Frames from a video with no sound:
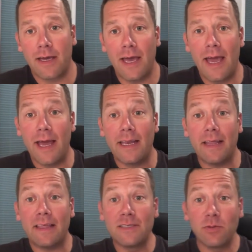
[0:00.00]

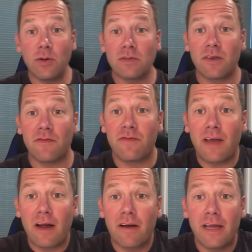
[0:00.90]
And this week was a
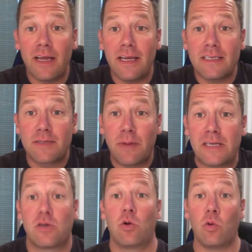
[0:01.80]
very
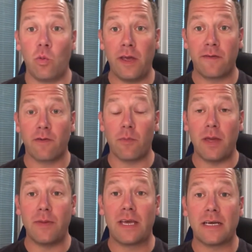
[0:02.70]
special week for me
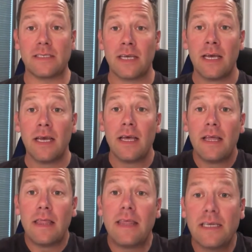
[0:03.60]
because
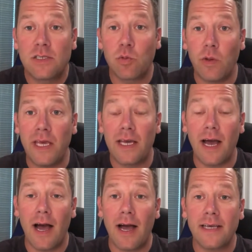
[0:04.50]
this week
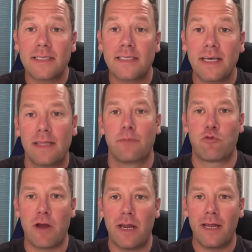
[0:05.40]
I
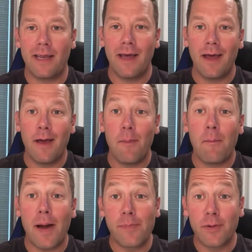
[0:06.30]
celebrated
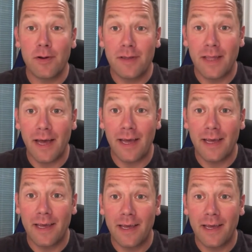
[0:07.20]
my birthday.